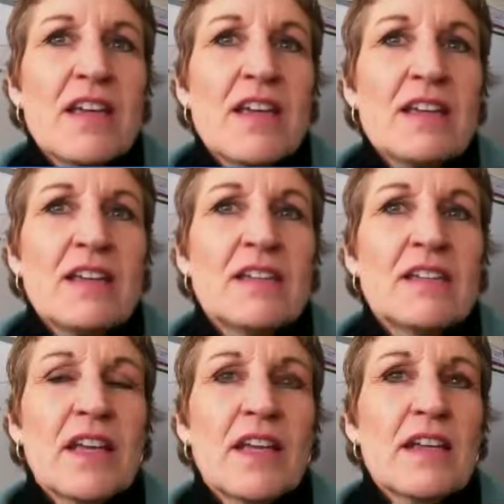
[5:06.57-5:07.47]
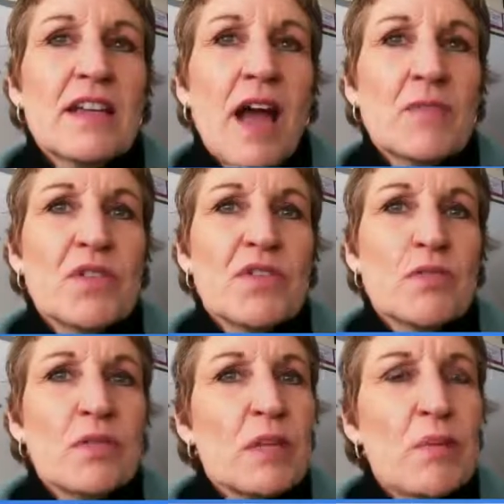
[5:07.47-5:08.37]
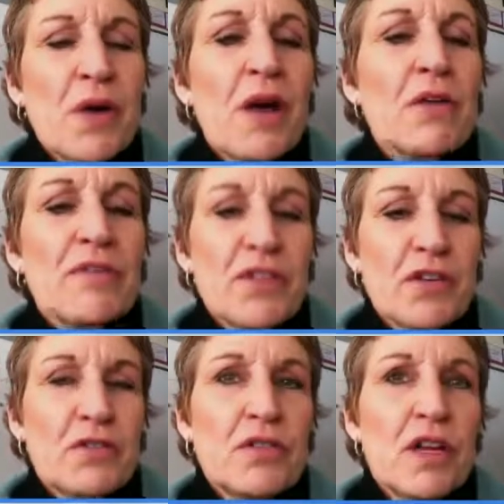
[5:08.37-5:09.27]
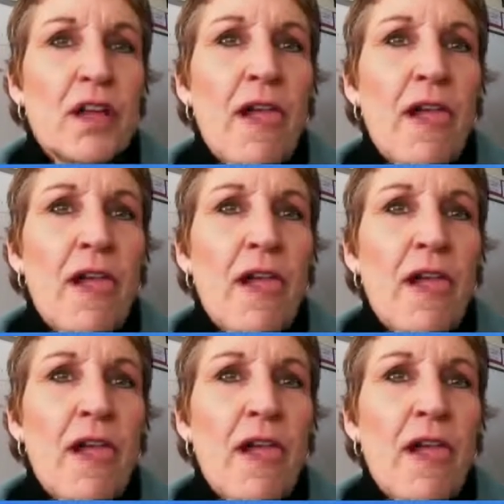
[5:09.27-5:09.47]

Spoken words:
And he said, "I'm just really proud of you,